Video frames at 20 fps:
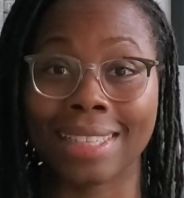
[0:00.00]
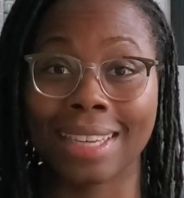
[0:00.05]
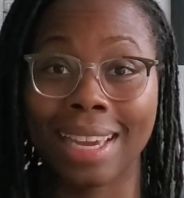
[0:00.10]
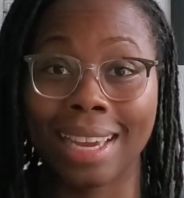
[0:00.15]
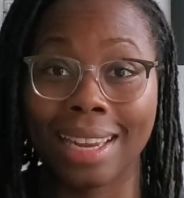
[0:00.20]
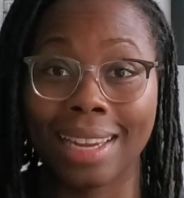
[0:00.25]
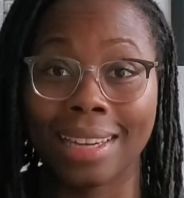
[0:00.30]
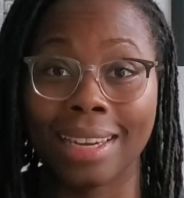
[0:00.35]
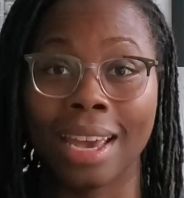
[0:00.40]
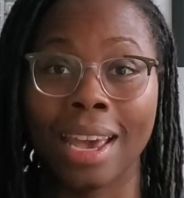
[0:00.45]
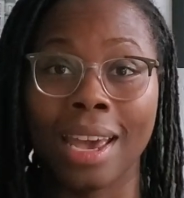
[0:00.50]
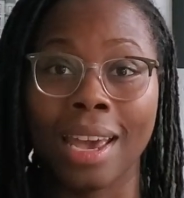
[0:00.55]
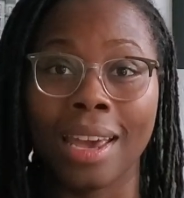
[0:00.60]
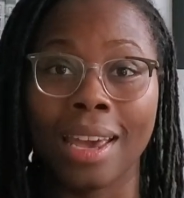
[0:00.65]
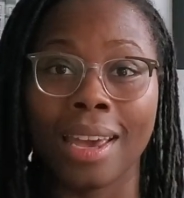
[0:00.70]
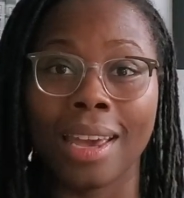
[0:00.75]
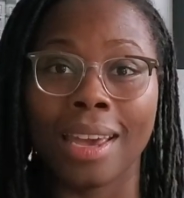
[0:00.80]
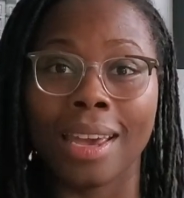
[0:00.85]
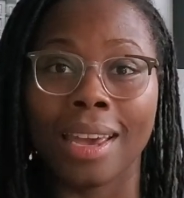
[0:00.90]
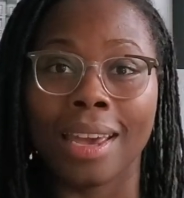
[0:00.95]
And
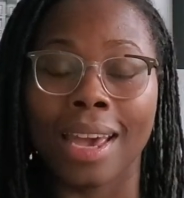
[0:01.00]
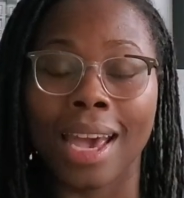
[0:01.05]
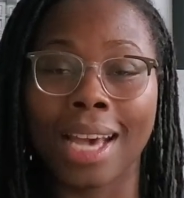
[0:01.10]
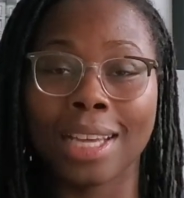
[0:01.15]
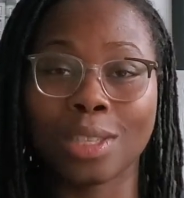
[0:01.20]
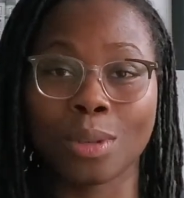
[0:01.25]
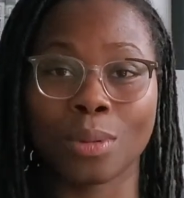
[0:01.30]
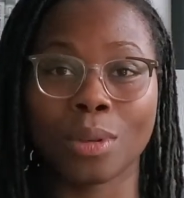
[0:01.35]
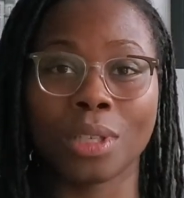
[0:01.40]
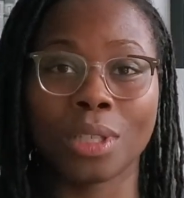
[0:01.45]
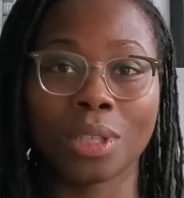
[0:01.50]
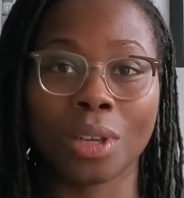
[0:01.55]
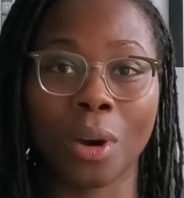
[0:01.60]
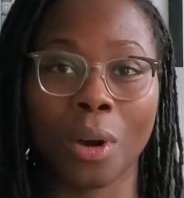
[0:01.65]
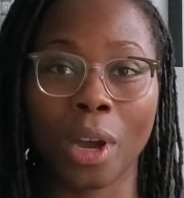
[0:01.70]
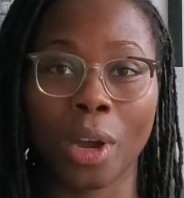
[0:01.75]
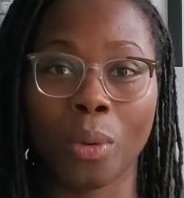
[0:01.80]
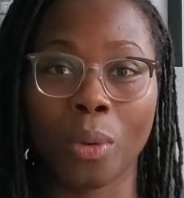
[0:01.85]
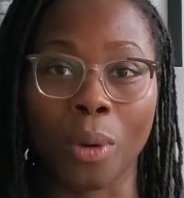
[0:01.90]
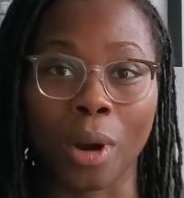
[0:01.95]
as a result,
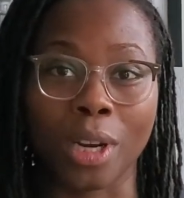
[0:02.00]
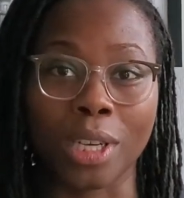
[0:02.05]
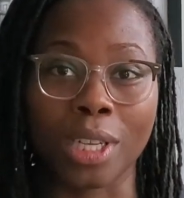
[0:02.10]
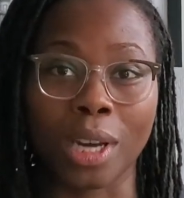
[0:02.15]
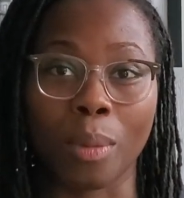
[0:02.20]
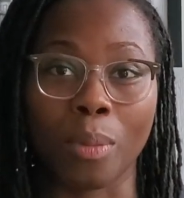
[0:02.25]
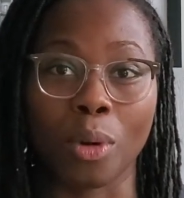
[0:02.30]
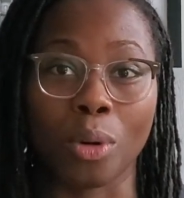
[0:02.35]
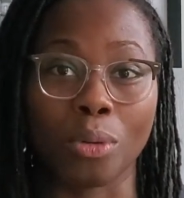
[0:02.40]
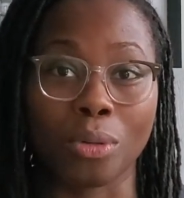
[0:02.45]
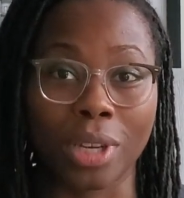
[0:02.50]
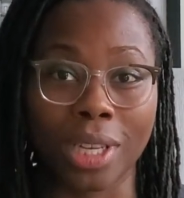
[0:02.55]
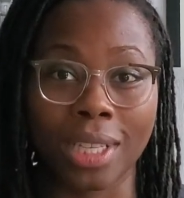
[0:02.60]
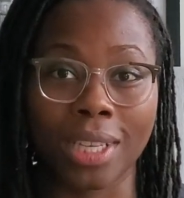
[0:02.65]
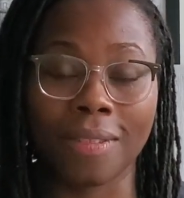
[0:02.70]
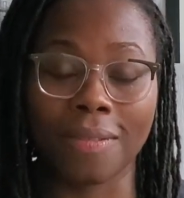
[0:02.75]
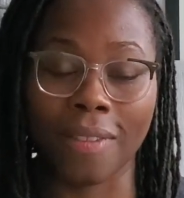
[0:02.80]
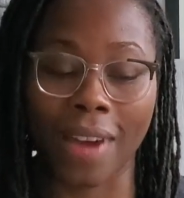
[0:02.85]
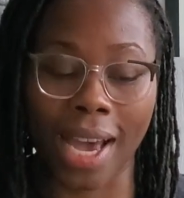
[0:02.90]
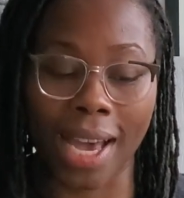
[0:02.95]
it worked up really
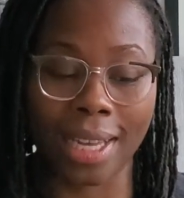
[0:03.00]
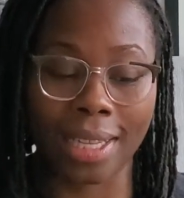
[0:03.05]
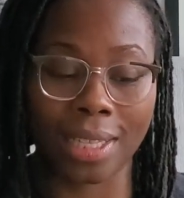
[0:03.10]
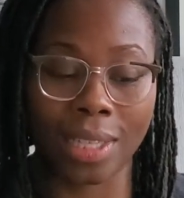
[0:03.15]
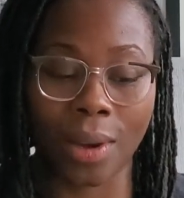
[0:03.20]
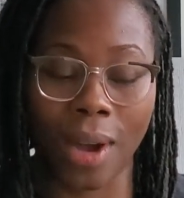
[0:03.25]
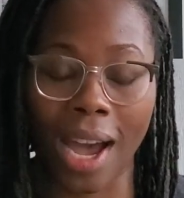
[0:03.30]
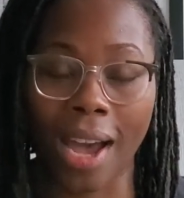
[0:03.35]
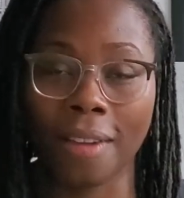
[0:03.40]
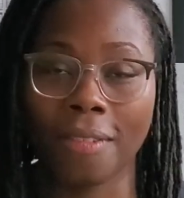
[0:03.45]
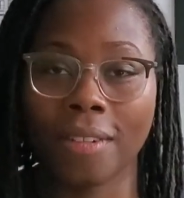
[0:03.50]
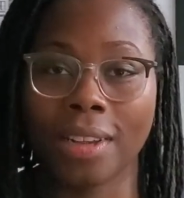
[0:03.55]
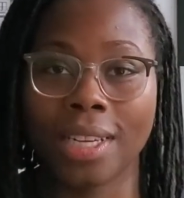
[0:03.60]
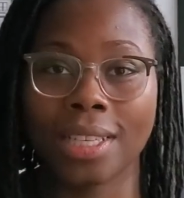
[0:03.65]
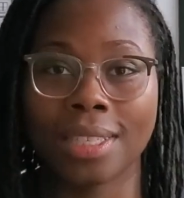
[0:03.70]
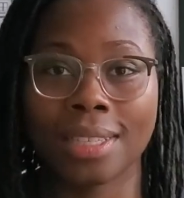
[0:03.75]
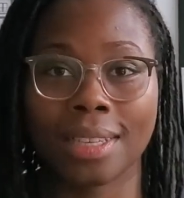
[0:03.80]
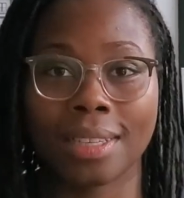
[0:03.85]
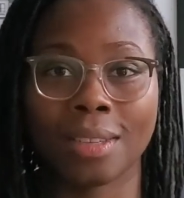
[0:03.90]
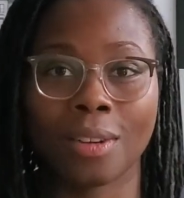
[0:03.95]
fast. So I finished
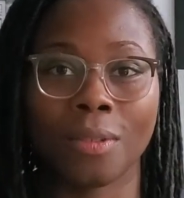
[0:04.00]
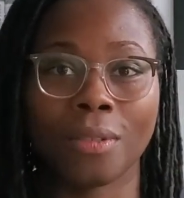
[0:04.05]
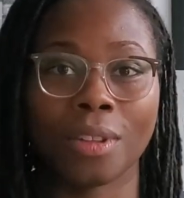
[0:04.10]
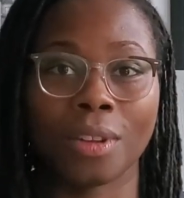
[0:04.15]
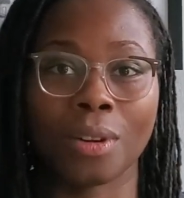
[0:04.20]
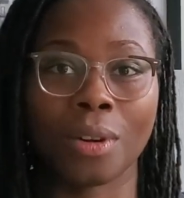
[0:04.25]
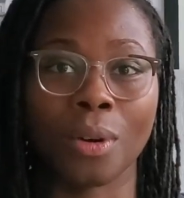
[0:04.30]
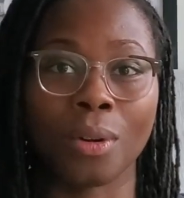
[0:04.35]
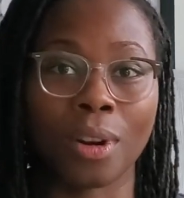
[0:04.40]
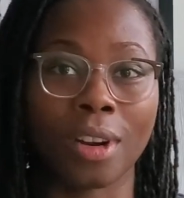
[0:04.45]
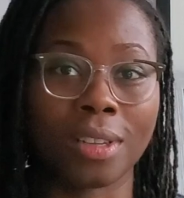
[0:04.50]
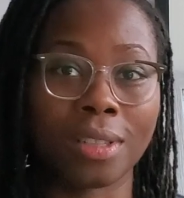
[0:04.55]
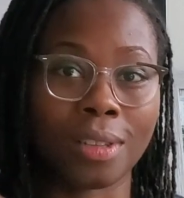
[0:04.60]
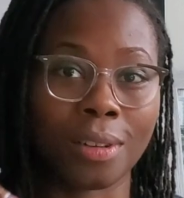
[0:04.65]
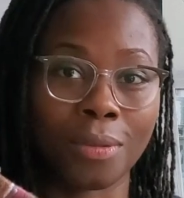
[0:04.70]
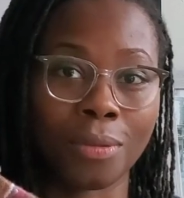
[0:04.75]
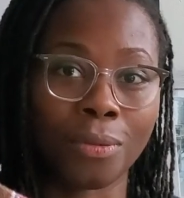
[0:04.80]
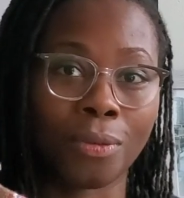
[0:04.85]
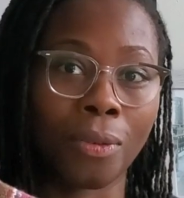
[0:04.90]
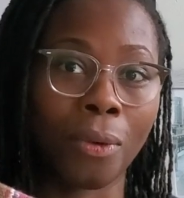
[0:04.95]
this over the course of
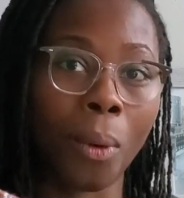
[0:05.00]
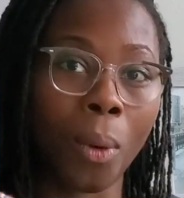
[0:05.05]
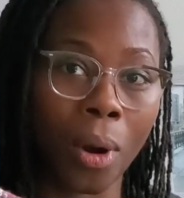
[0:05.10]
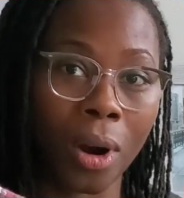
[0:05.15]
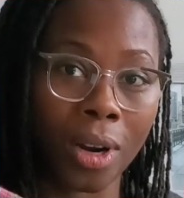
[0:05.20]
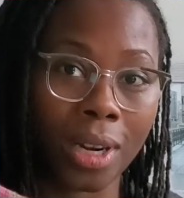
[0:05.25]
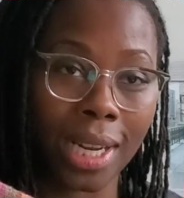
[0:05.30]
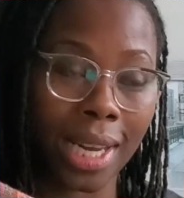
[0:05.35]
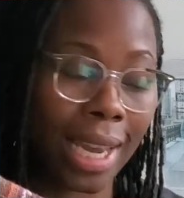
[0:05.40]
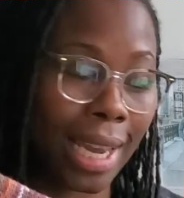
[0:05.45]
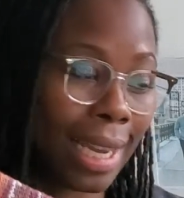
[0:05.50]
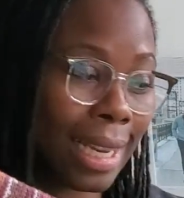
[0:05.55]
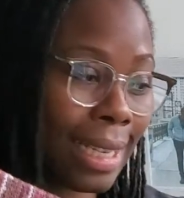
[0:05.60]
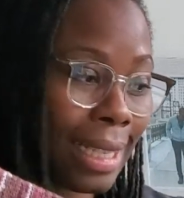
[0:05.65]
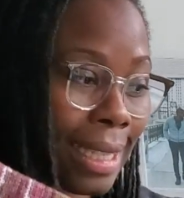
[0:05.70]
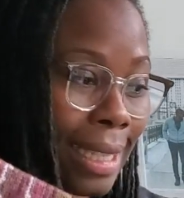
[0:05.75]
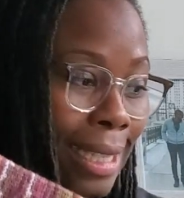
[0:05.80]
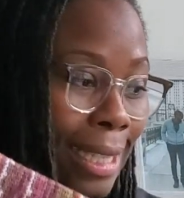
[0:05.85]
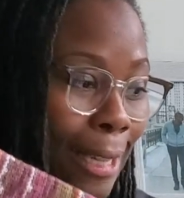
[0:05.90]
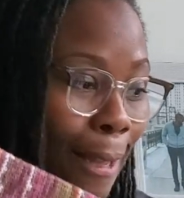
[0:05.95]
4
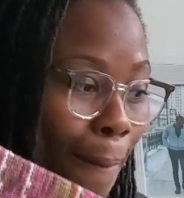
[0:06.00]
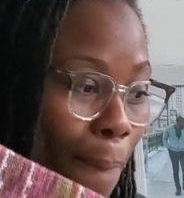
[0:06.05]
days.